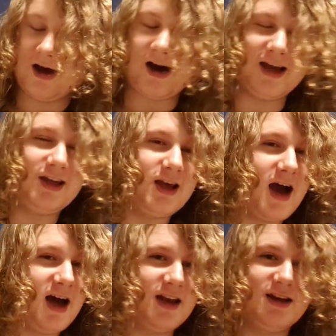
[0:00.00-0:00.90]
I
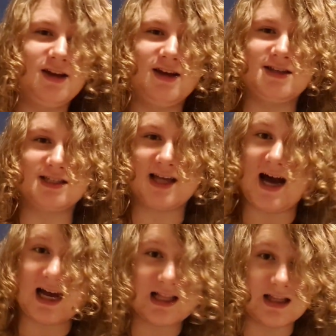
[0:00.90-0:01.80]
can't
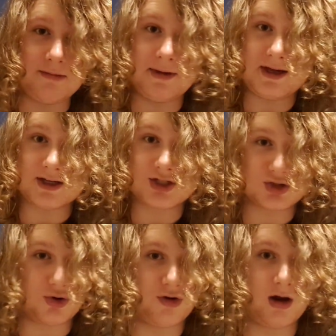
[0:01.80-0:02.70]
exactly make a
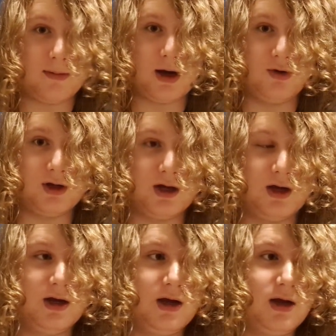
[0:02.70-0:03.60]
story about it